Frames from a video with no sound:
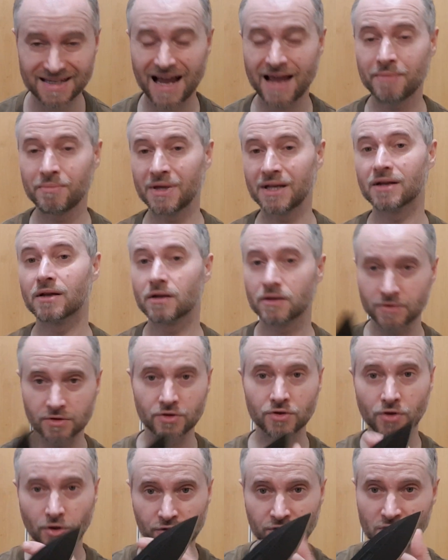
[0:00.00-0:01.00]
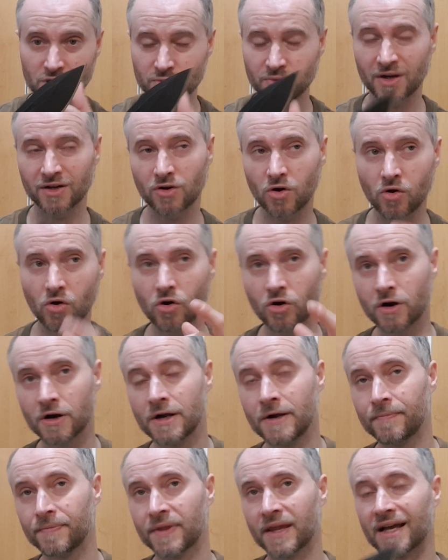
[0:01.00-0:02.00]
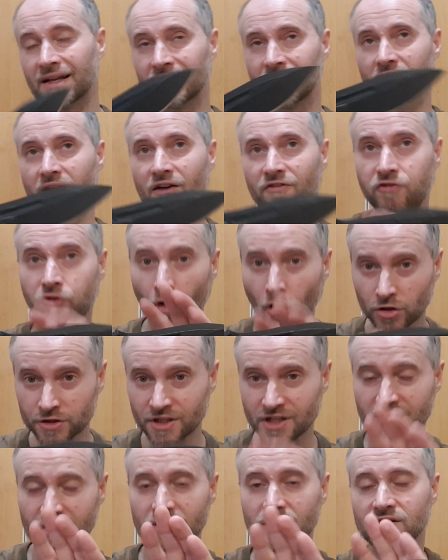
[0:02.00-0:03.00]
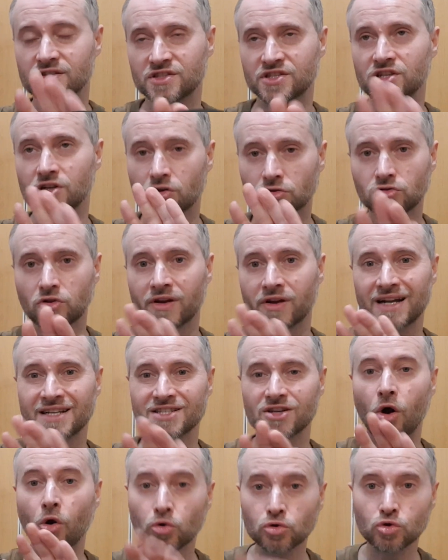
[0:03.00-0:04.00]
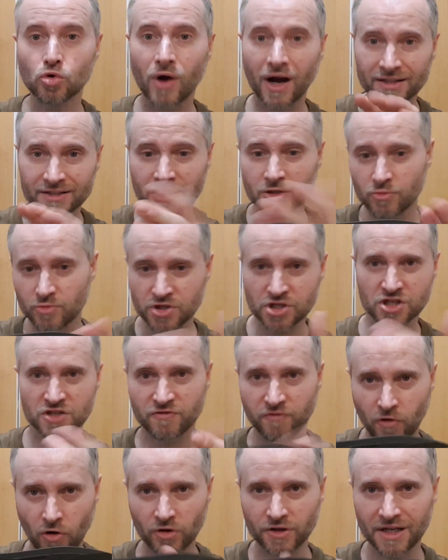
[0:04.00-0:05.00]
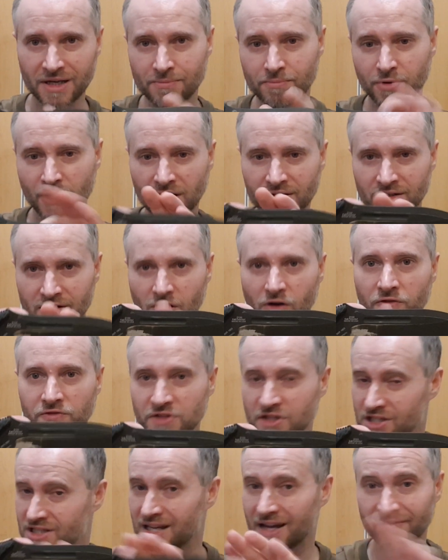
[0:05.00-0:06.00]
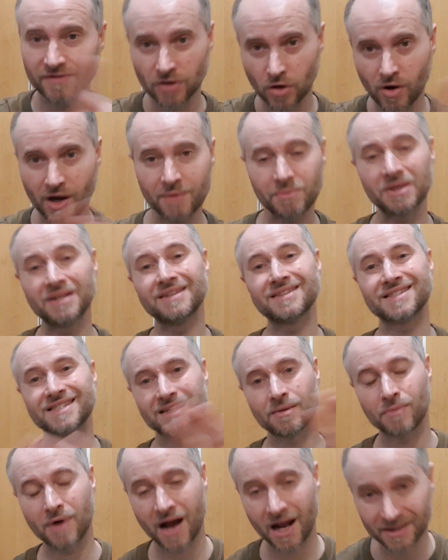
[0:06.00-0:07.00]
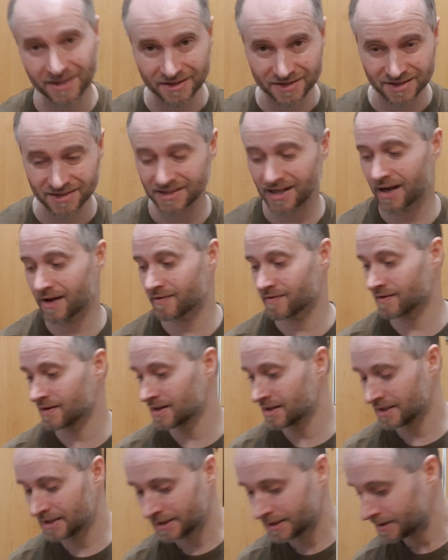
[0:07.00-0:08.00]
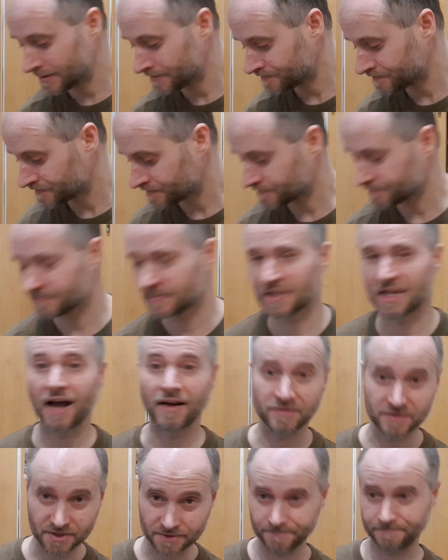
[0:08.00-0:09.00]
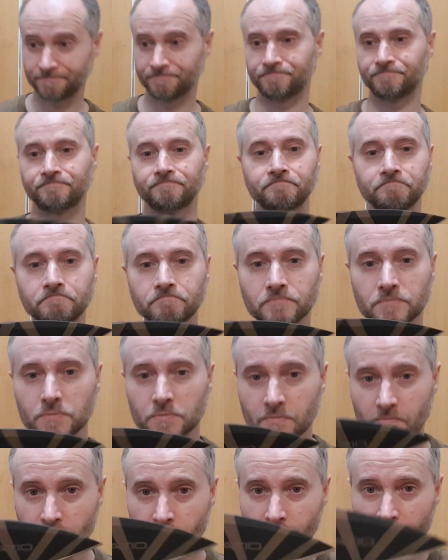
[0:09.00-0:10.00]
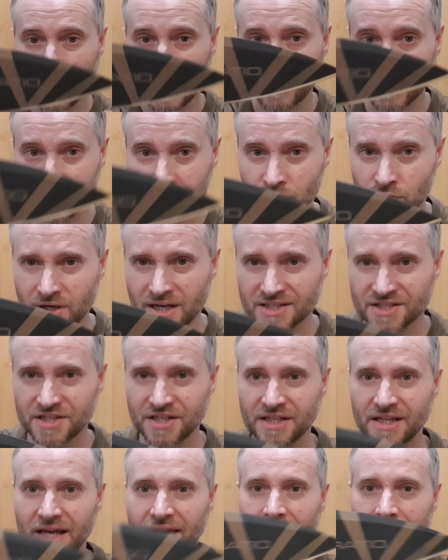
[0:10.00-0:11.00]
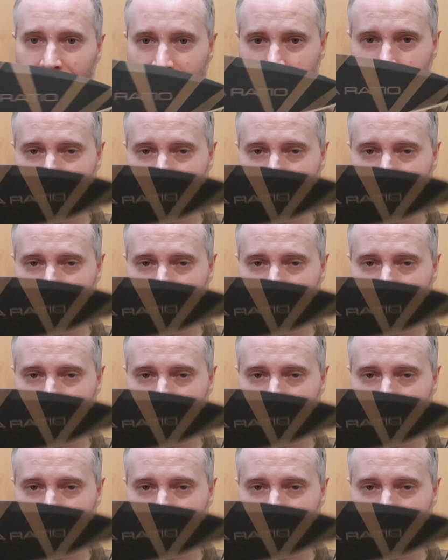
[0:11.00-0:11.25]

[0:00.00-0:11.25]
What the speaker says: I mean, not this one, or the folder zero tolerance 0200, which is folding brother of this knife. No, I mean some other knives. You can see it here.